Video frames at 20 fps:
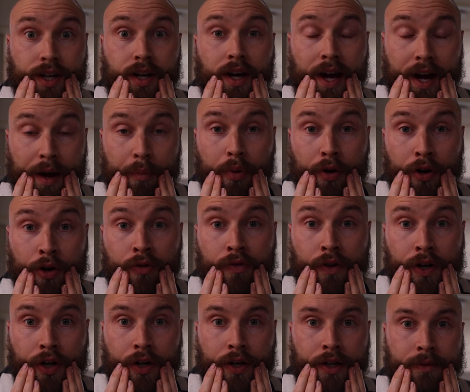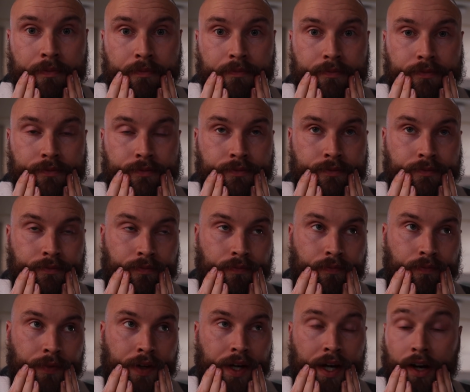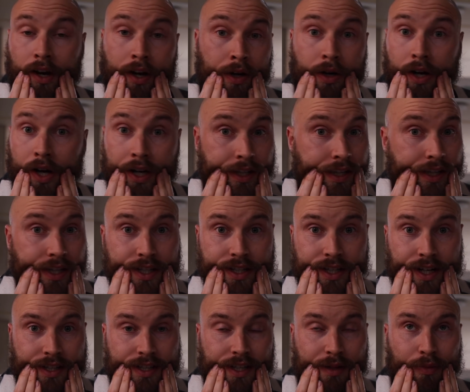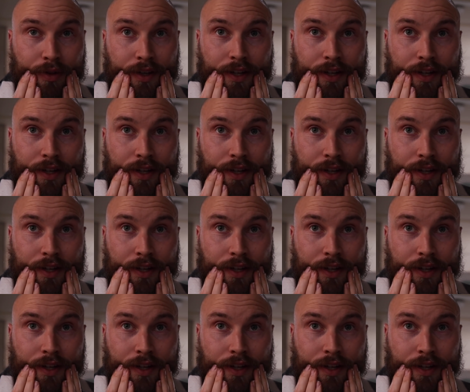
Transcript: going to happen overnight. Okay, I did the exact same